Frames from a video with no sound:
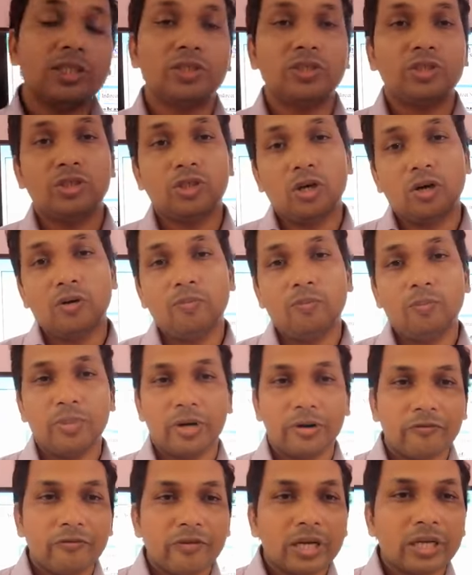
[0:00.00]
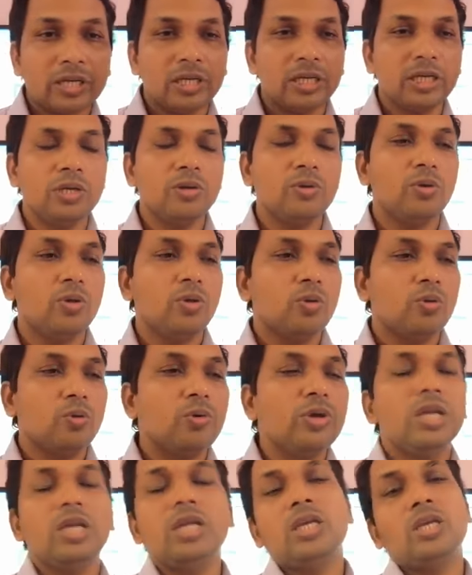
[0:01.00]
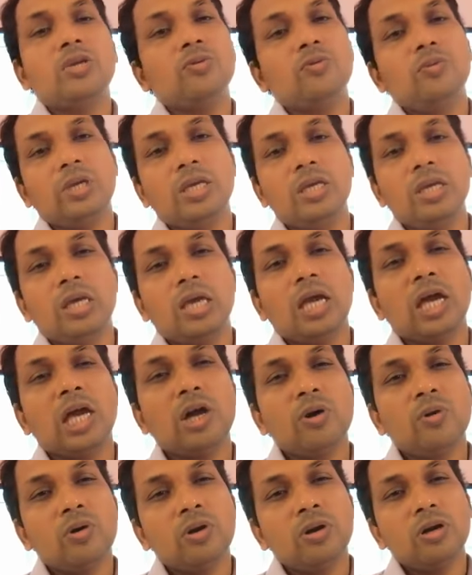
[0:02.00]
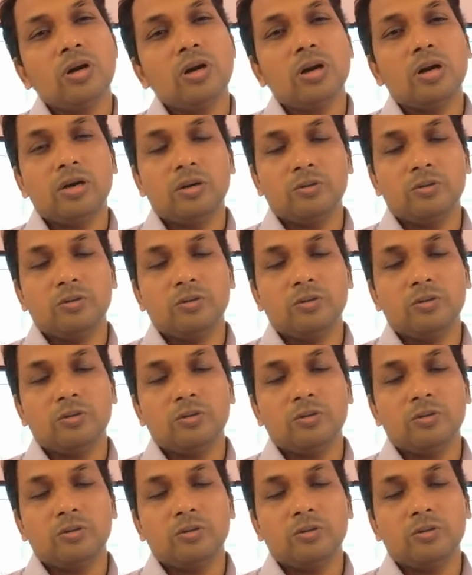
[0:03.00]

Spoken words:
this job perfectly, we need to be aware